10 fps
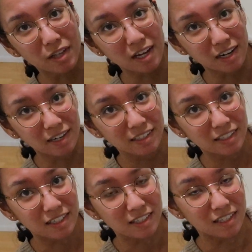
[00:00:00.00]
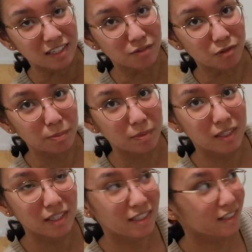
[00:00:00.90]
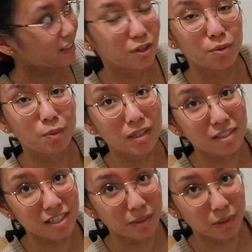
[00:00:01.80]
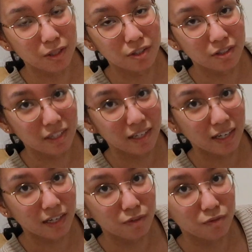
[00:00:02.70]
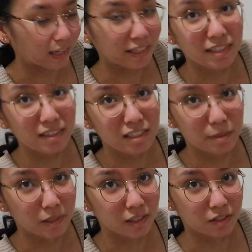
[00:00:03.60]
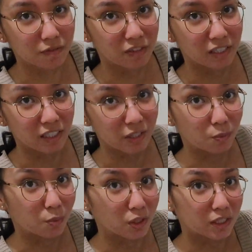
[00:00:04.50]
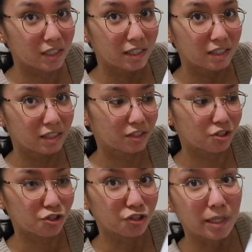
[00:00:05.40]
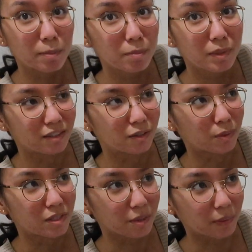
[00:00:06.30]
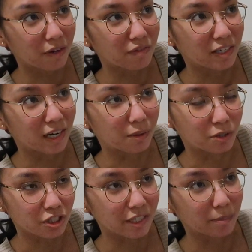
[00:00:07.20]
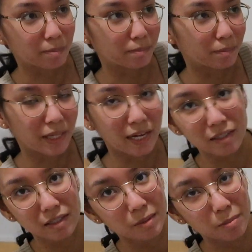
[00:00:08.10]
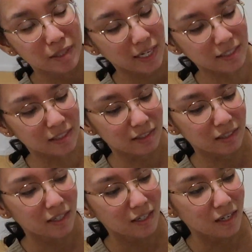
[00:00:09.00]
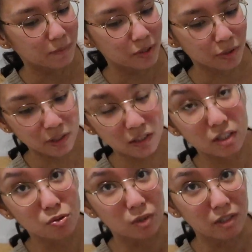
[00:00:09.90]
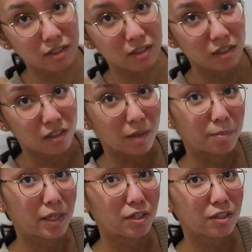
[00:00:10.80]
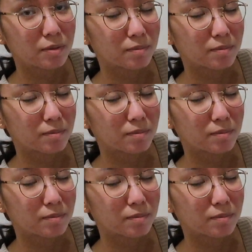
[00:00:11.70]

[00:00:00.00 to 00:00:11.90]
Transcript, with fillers: that I can replace the ones that we currently have. I like these because of the wood trim. The ones that we have right now are just like black plastic. So I thought this would look a lot better.